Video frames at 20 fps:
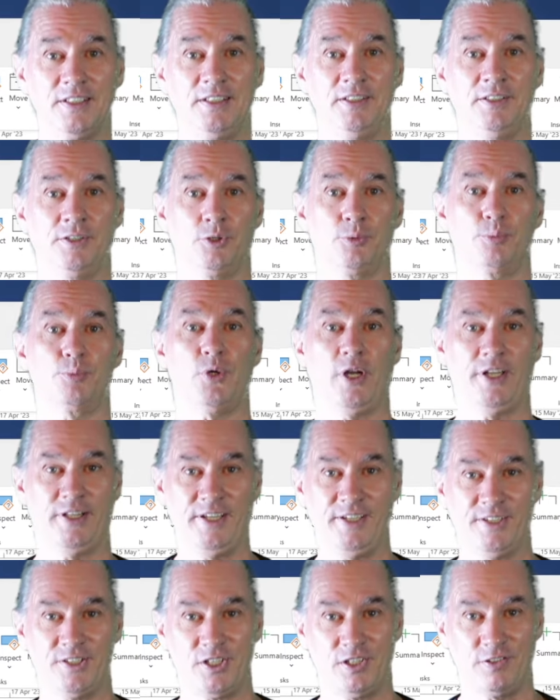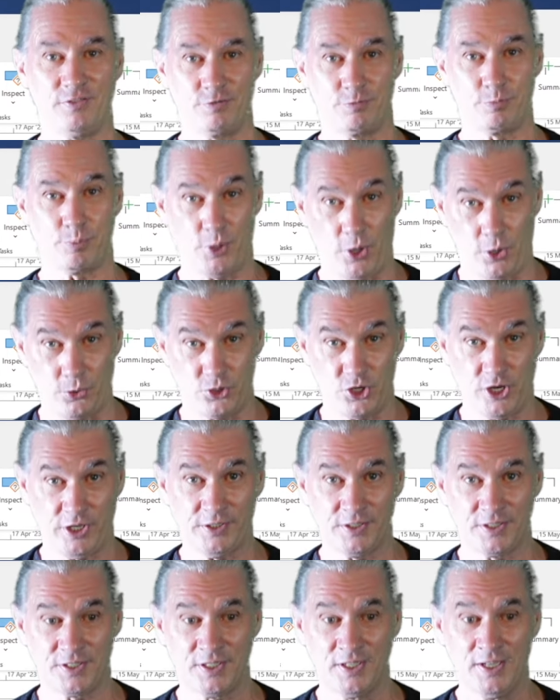in a predictive
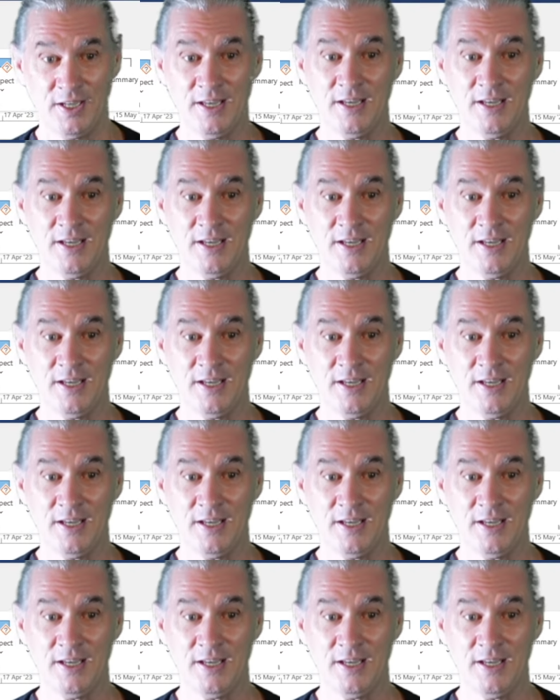project.